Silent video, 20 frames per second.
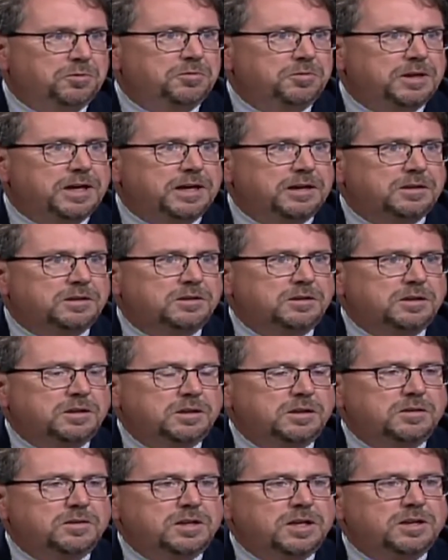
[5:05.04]

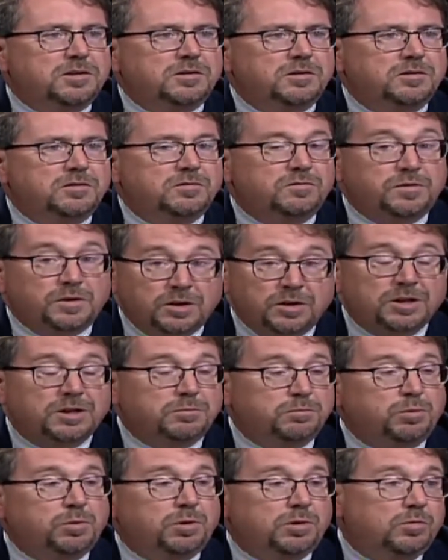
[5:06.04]
that very
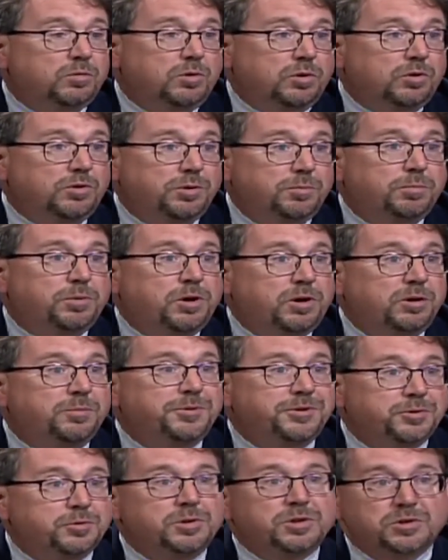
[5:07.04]
important role that
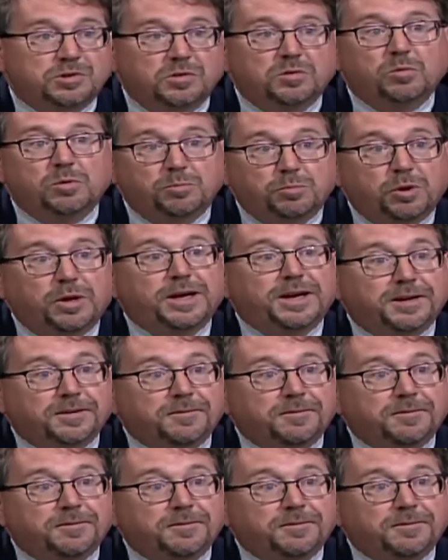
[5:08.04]
Parliament traditionally would play.